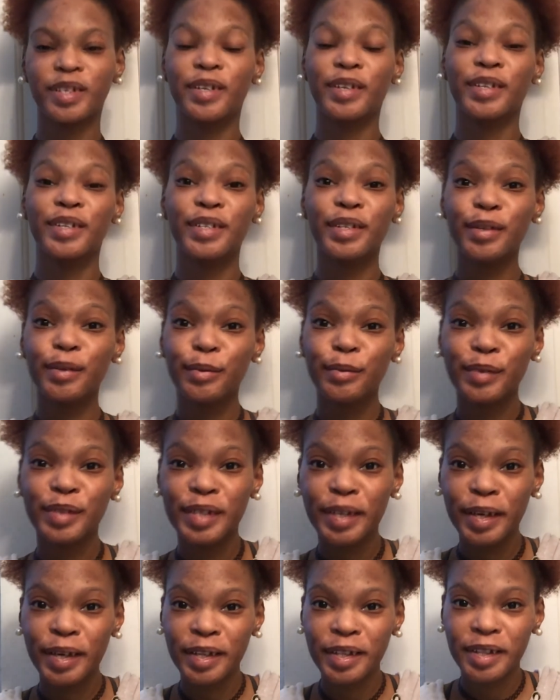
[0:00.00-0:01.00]
So what
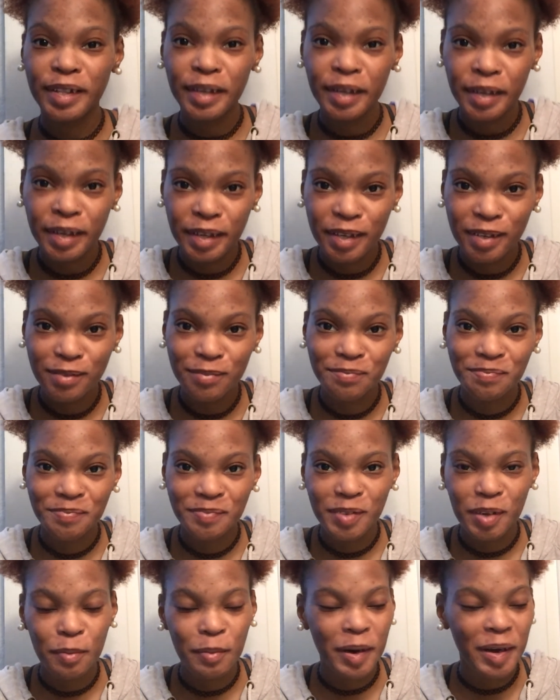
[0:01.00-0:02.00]
y'all think
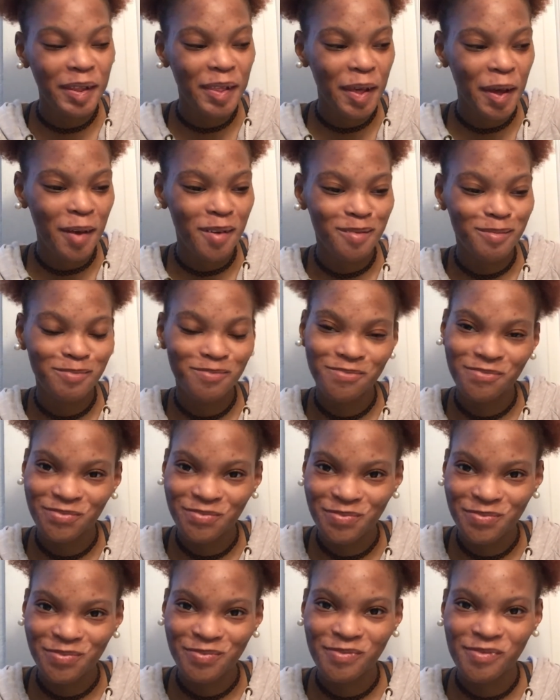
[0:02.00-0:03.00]
about that?
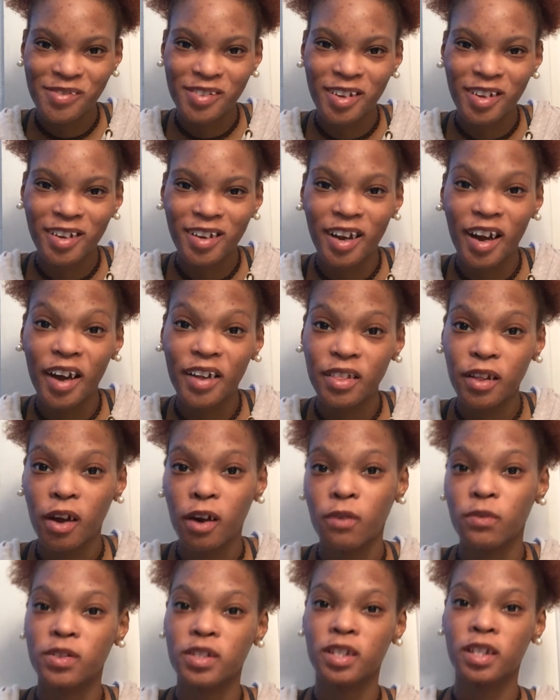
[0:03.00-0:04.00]
I thought it
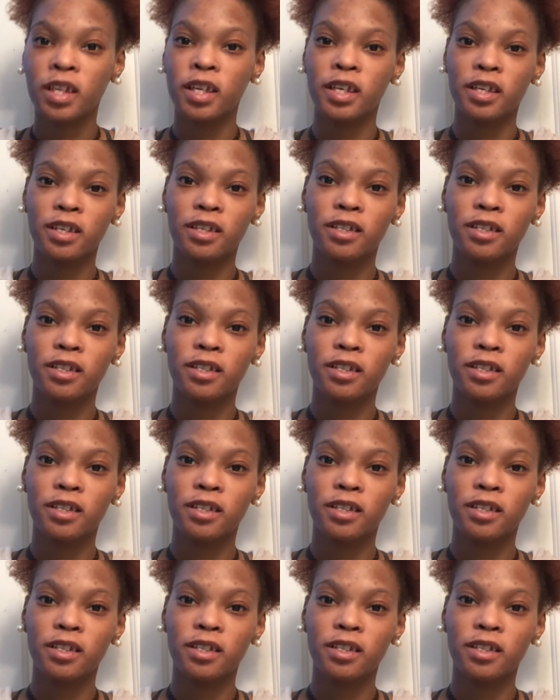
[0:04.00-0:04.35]
was lit.